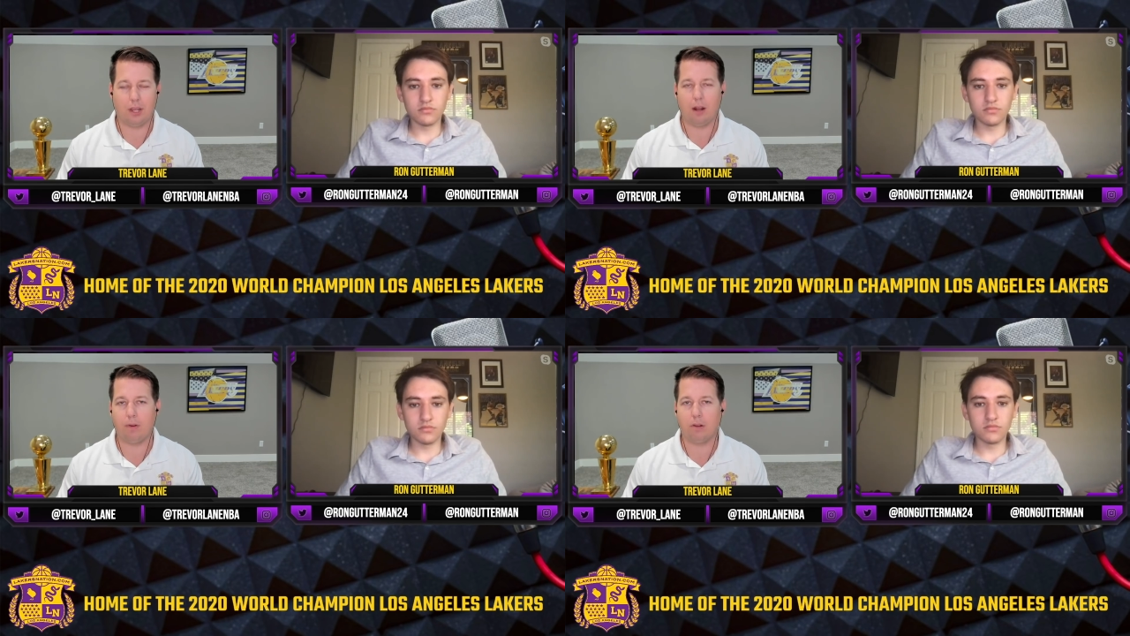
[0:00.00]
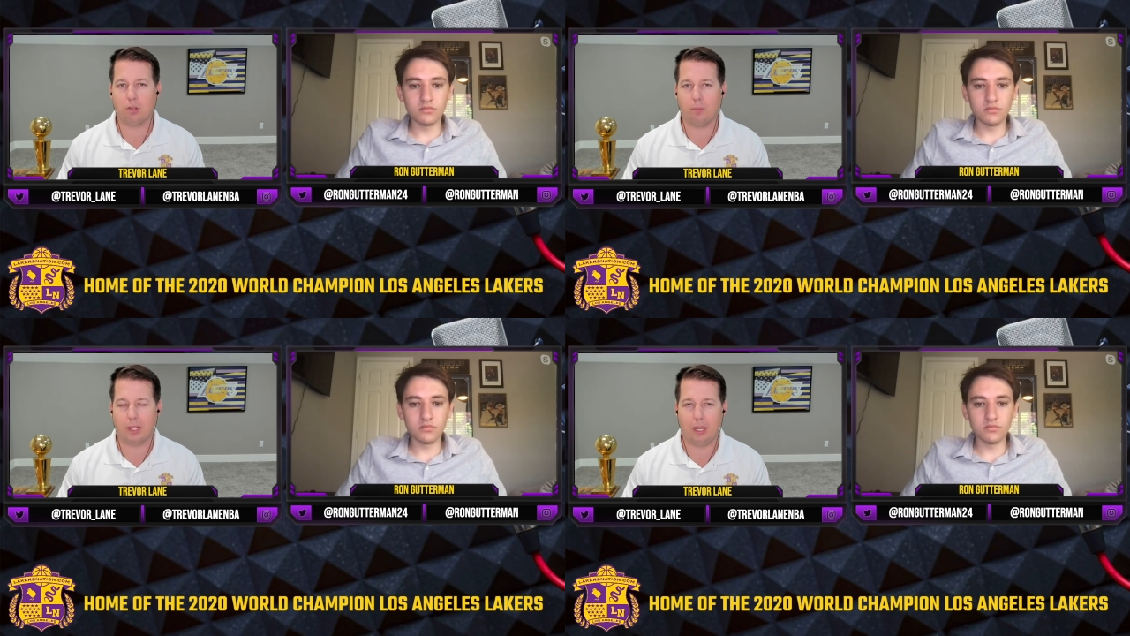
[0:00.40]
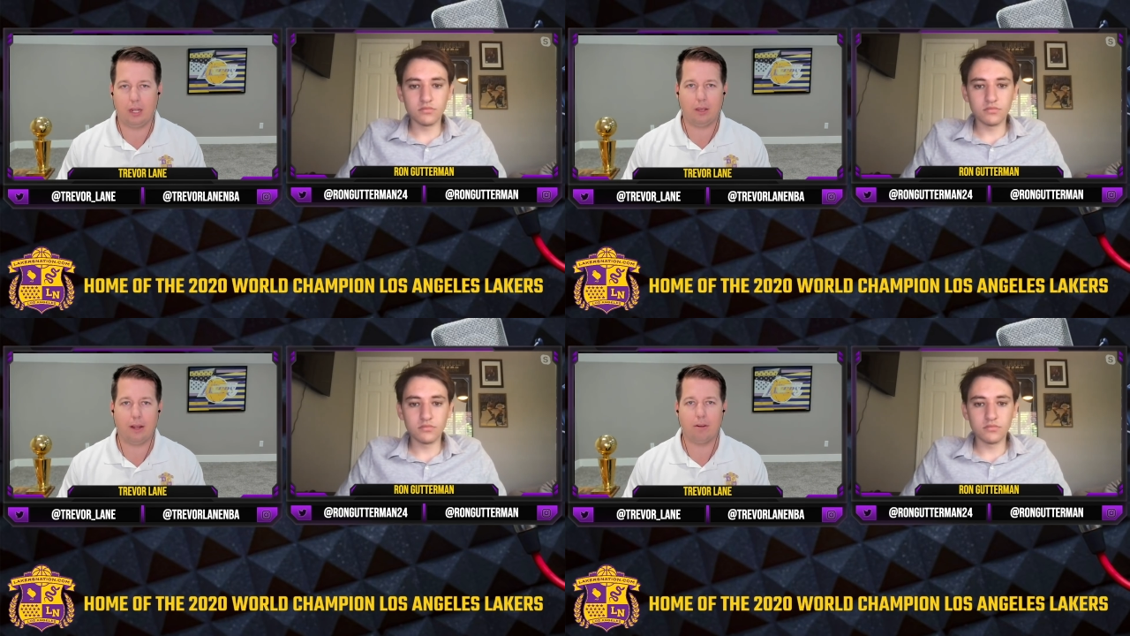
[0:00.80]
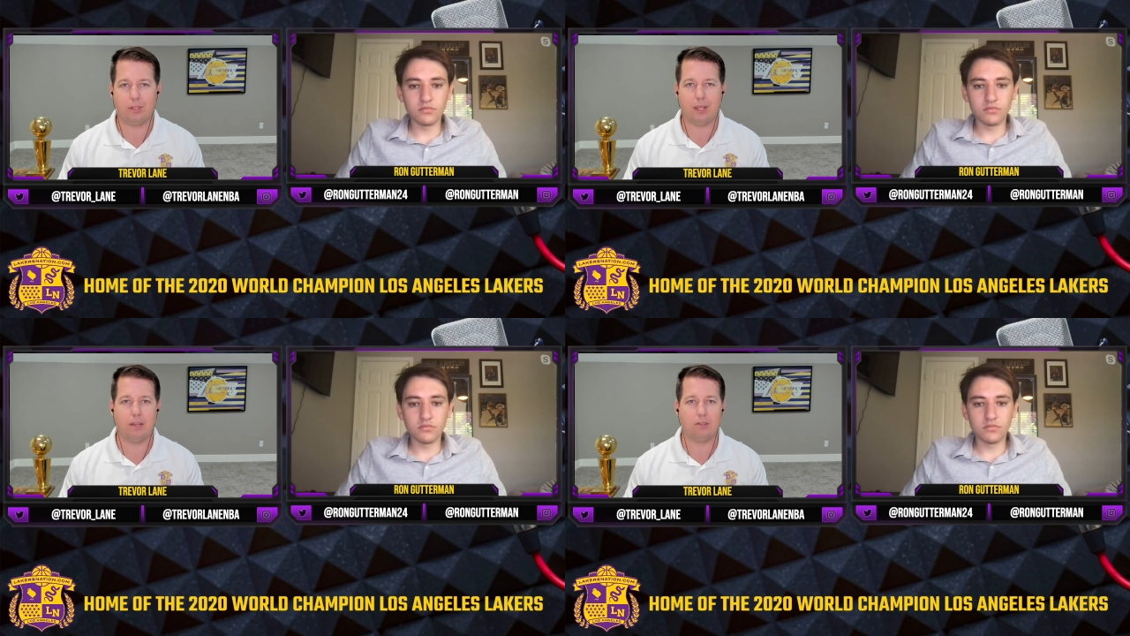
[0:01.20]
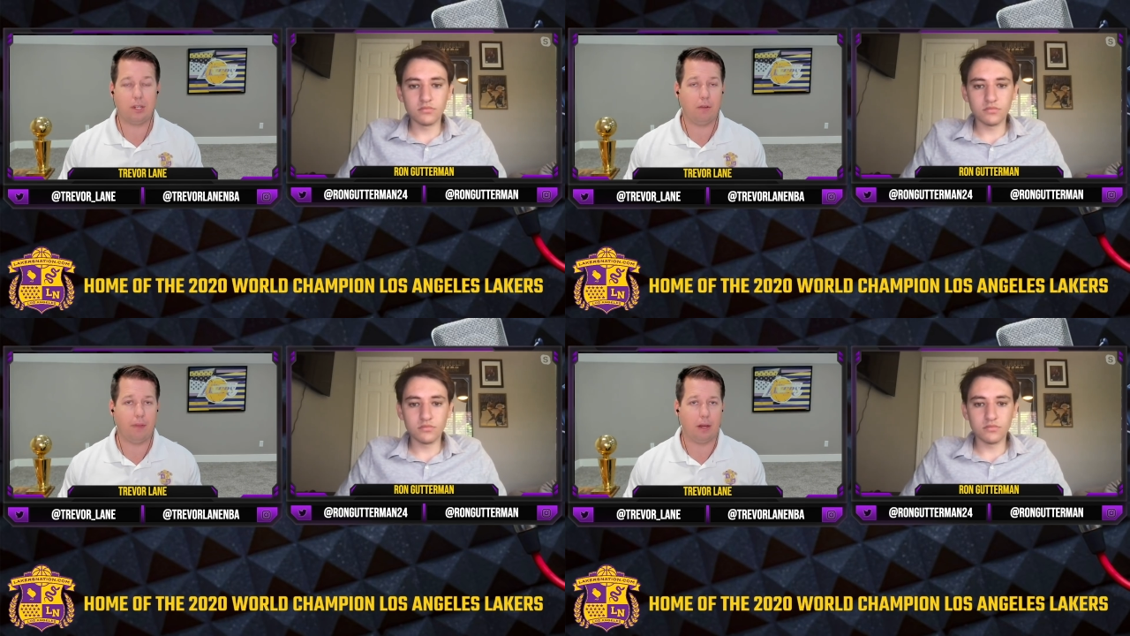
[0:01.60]
Speaker 1: say, Alfonso McKinney, guarantee
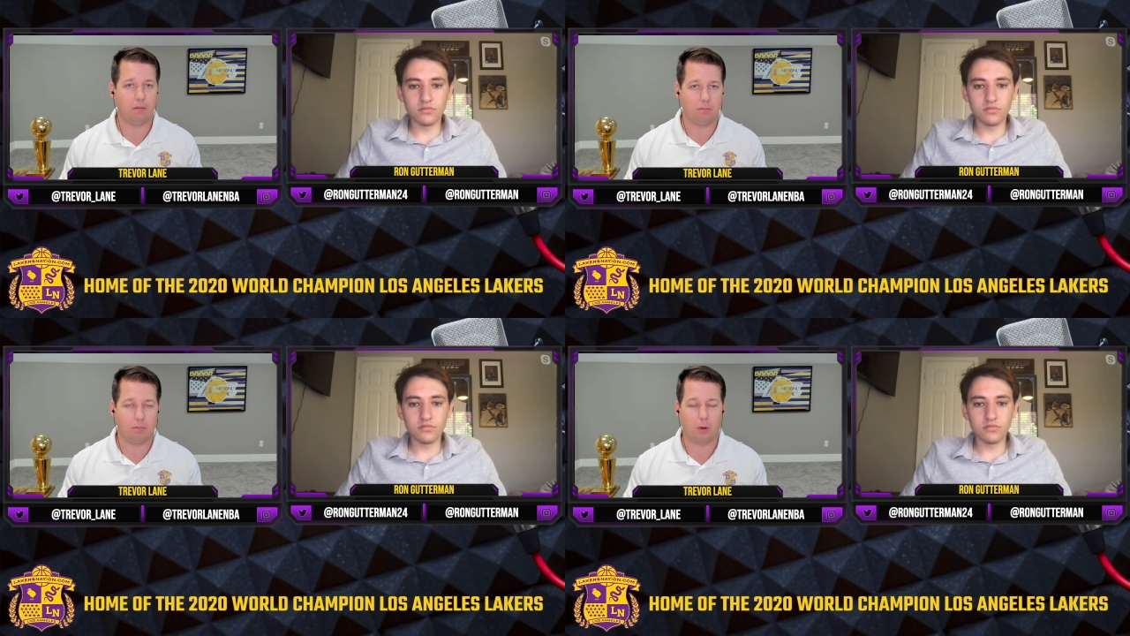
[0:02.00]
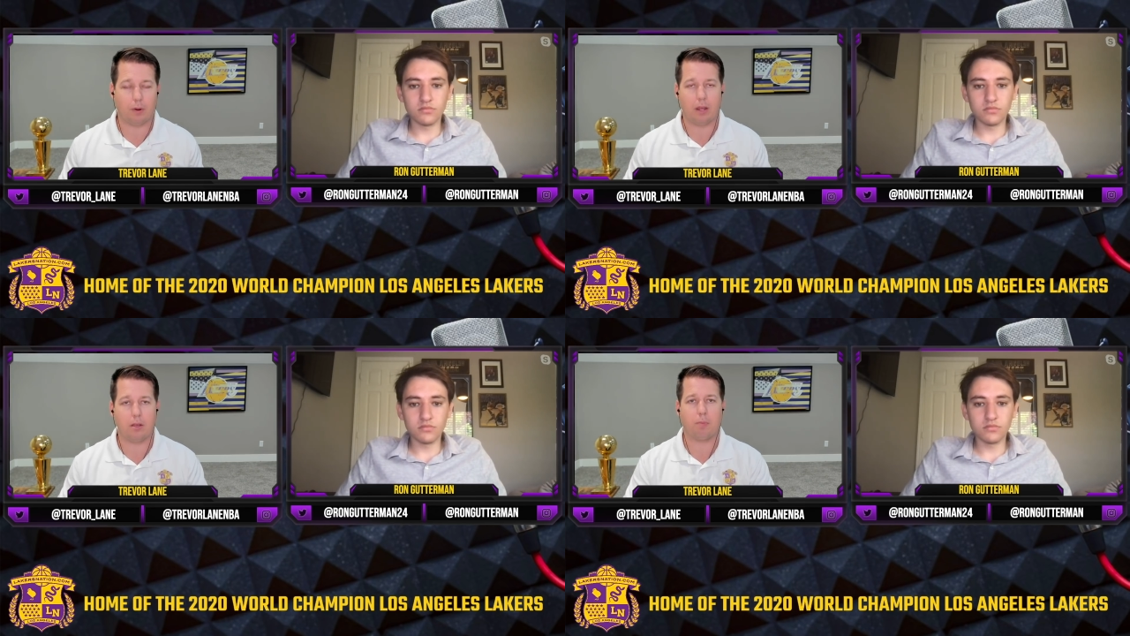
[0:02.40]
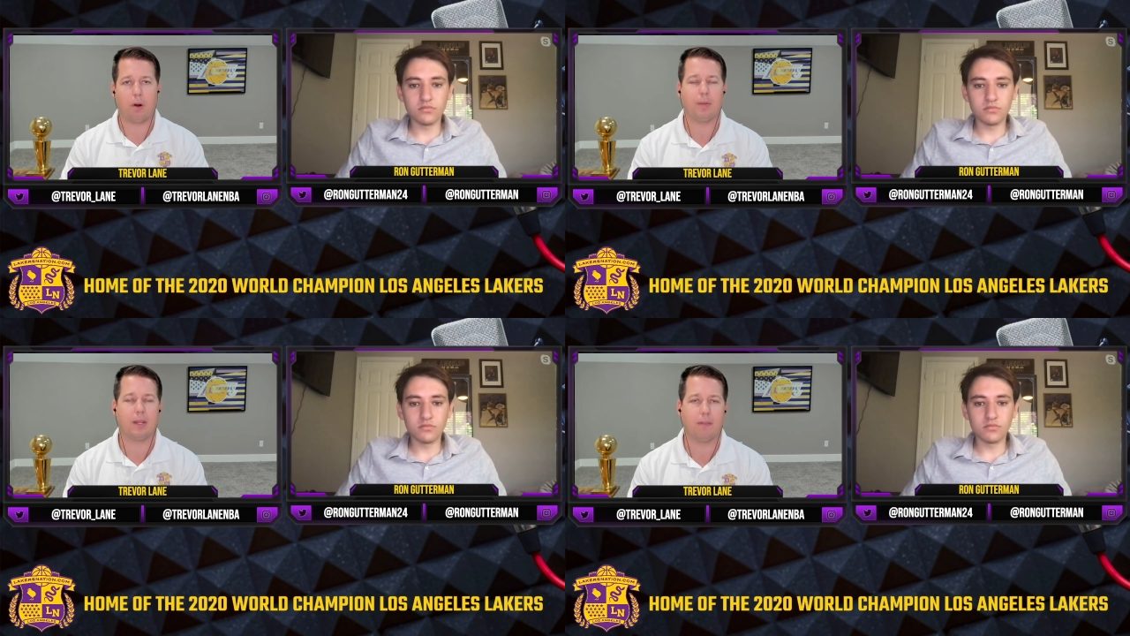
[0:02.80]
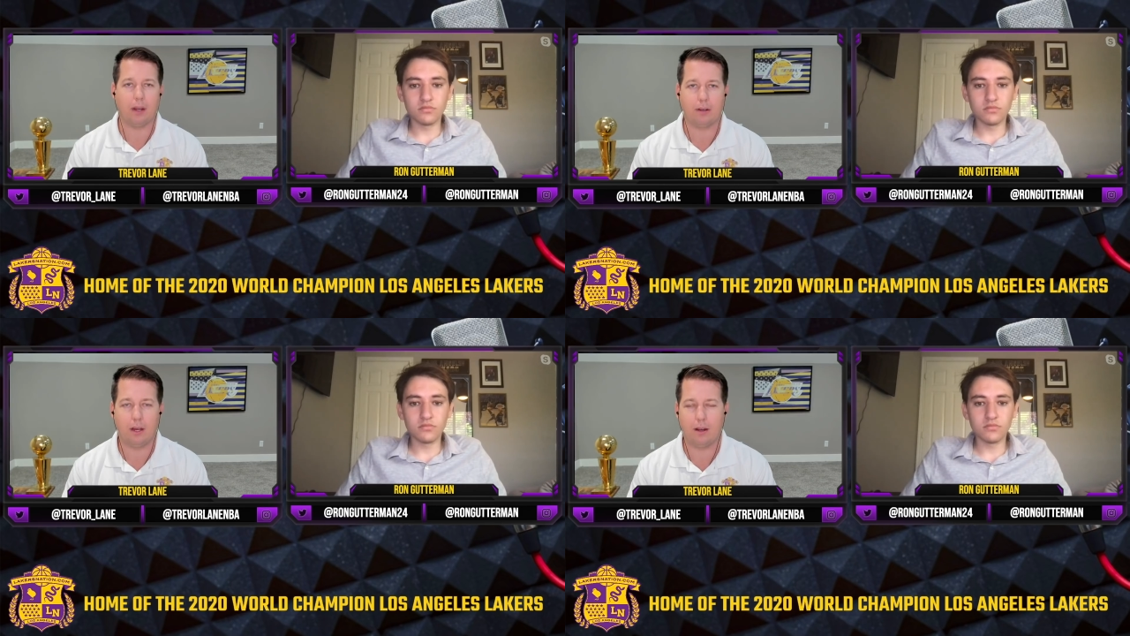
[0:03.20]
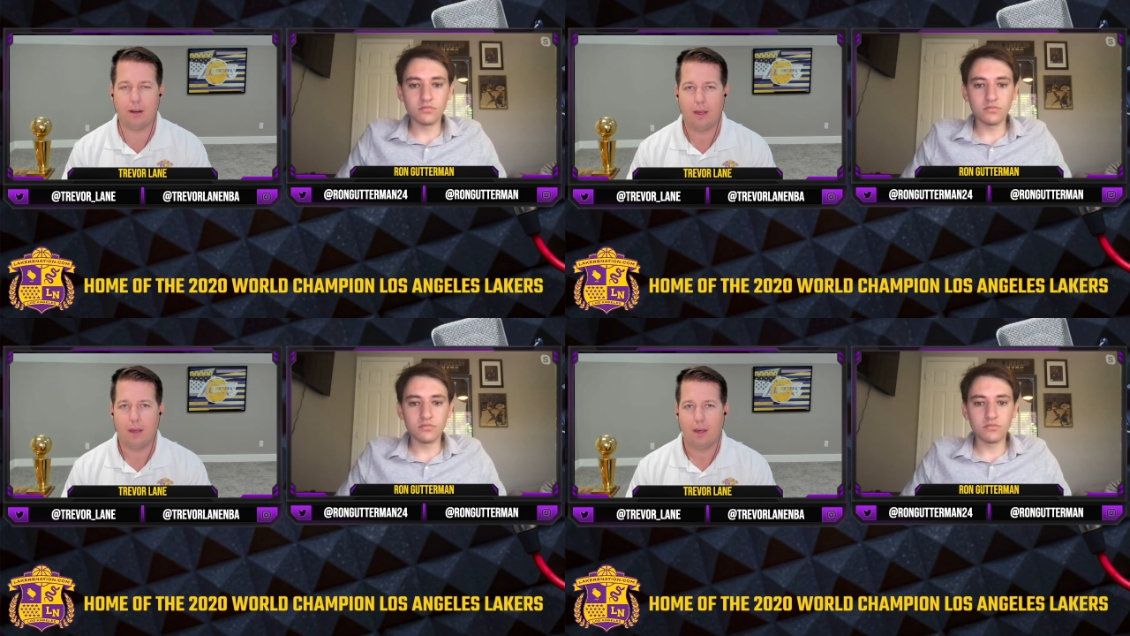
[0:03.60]
his deal, then, okay, you can probably get that
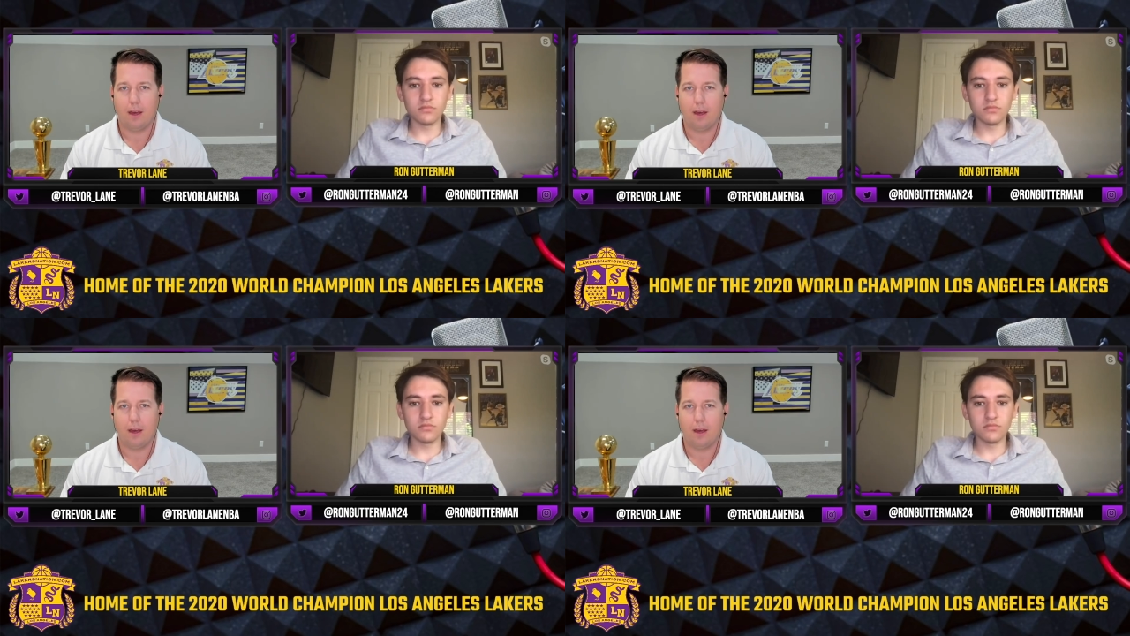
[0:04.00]
done.